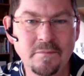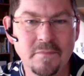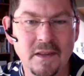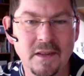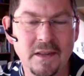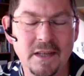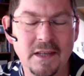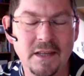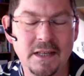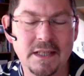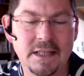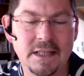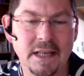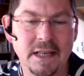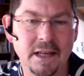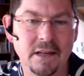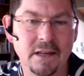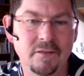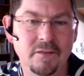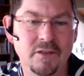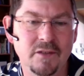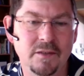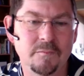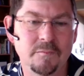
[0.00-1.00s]
The
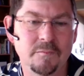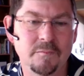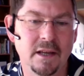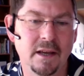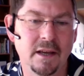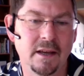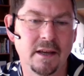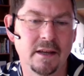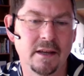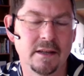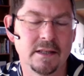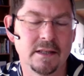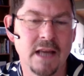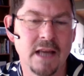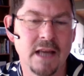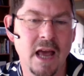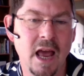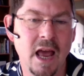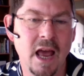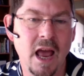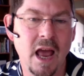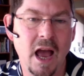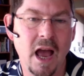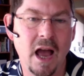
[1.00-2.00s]
executive team says,
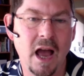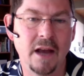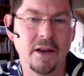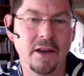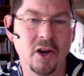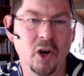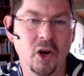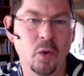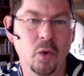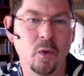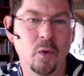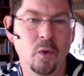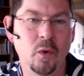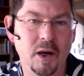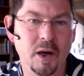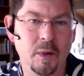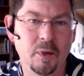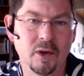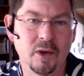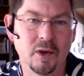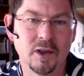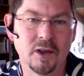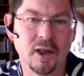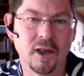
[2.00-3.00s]
I know what
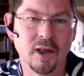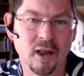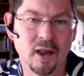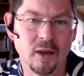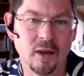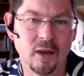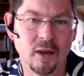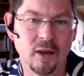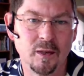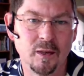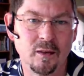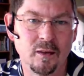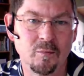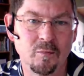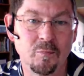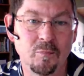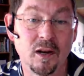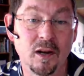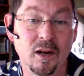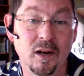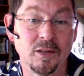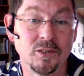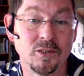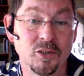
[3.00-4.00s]
people are telling me. I
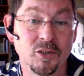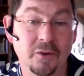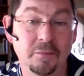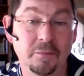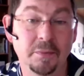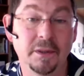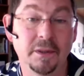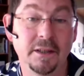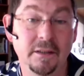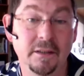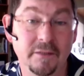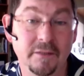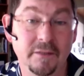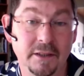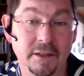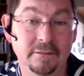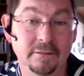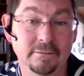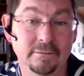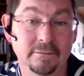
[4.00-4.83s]
don't believe it.